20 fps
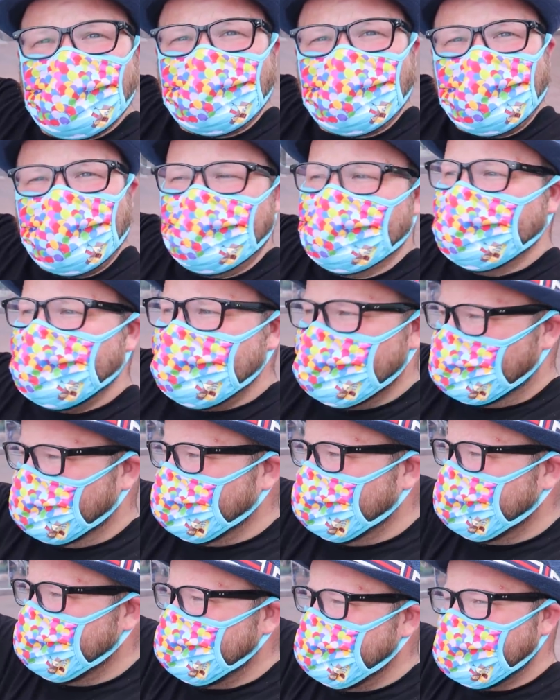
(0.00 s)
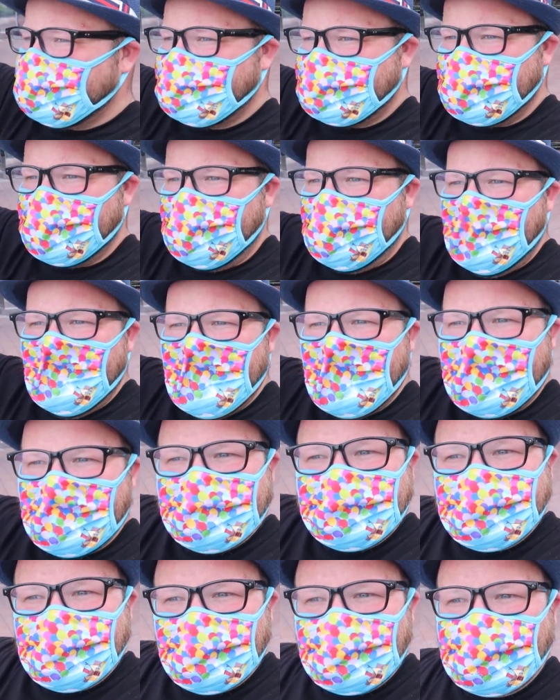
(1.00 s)
are really really nifty and
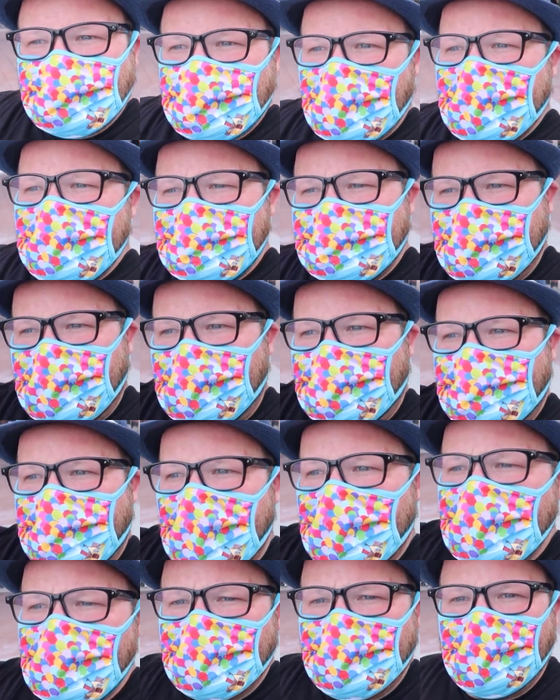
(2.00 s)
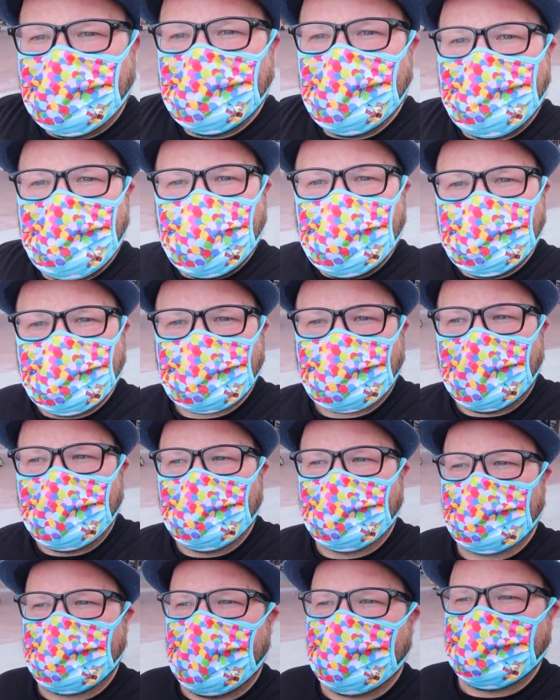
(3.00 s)
it's so strange that I found them in the Pin
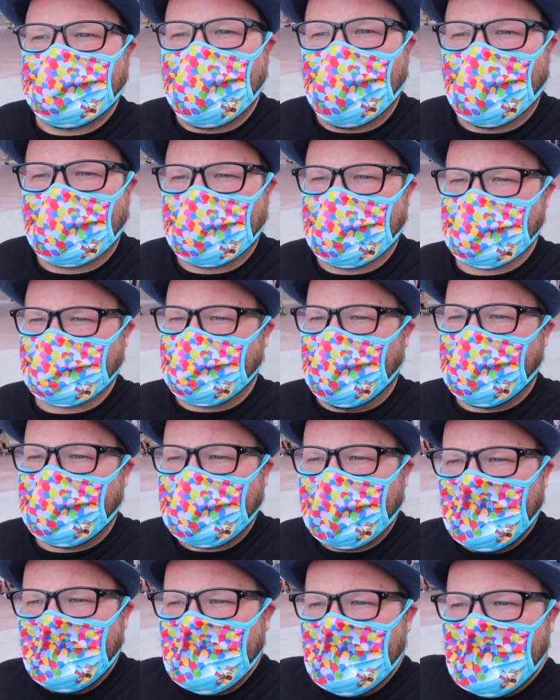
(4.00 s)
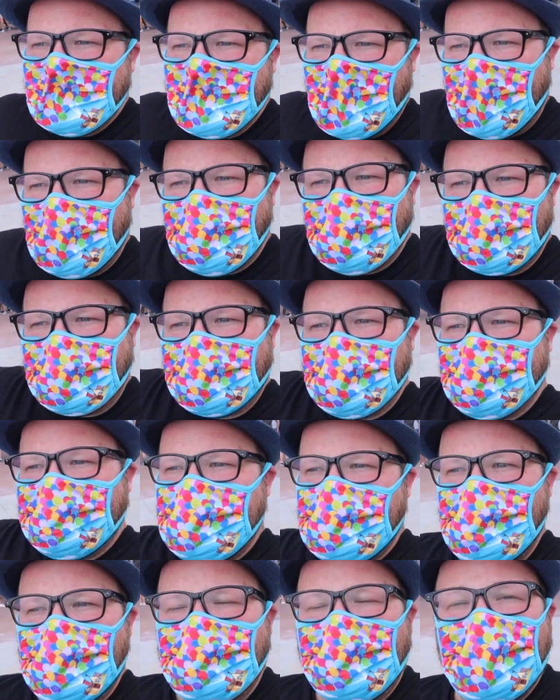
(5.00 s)
Traders headquarters. Like I would think
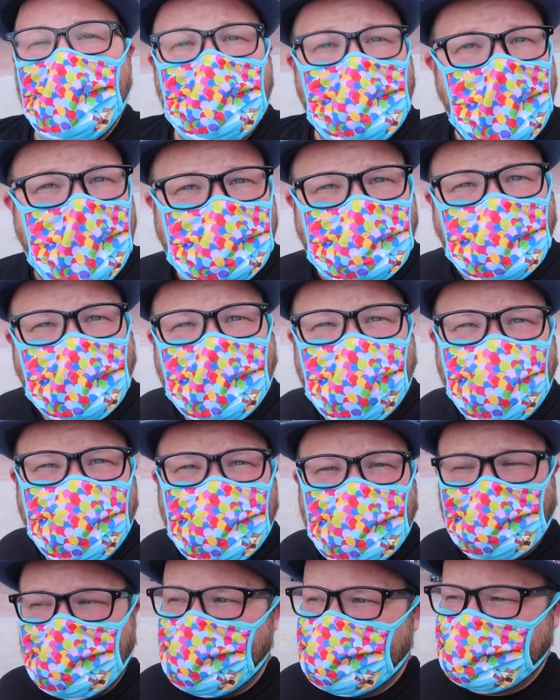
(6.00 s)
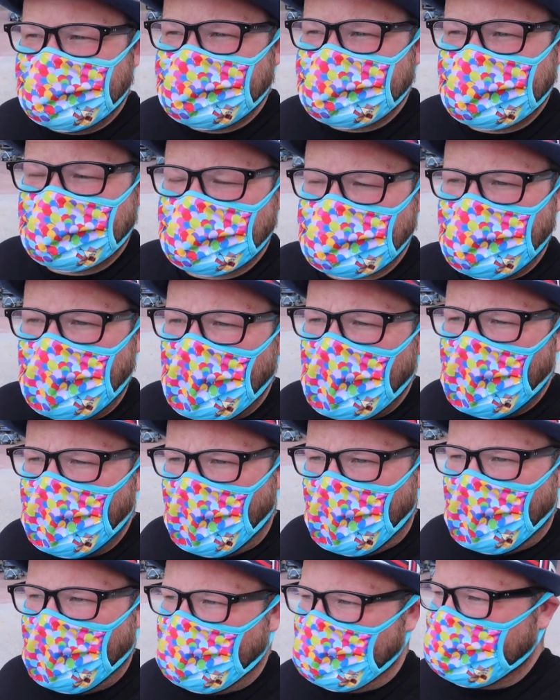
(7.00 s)
they would be in Magic Kingdom because it's a small
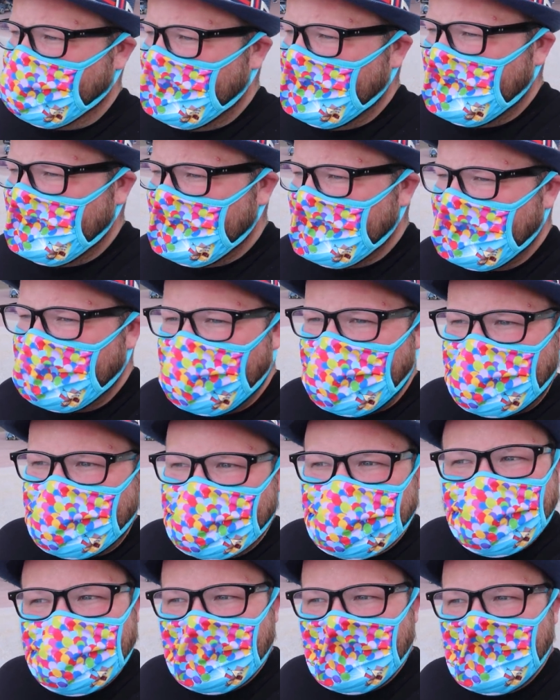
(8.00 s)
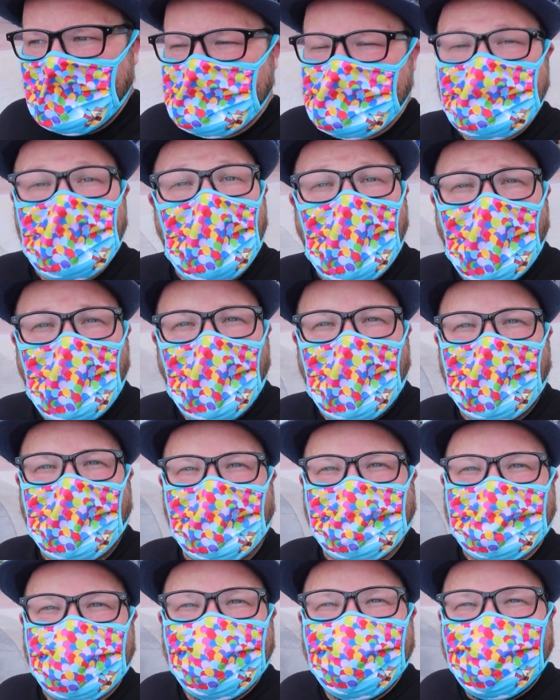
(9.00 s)
world. Huh, small
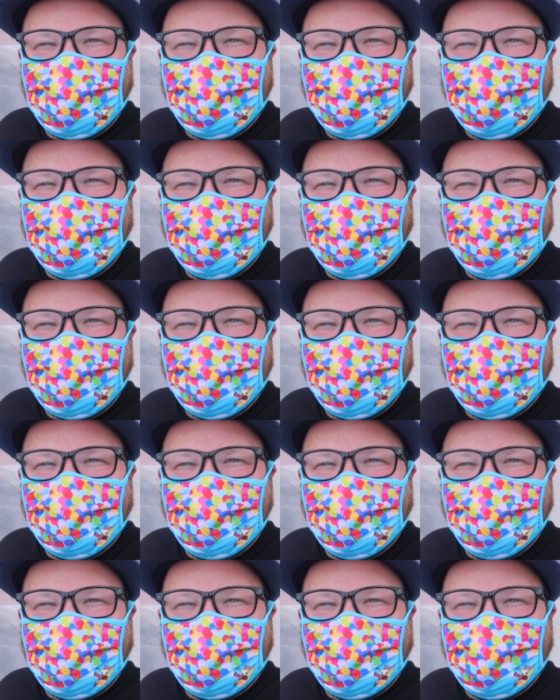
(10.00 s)
world.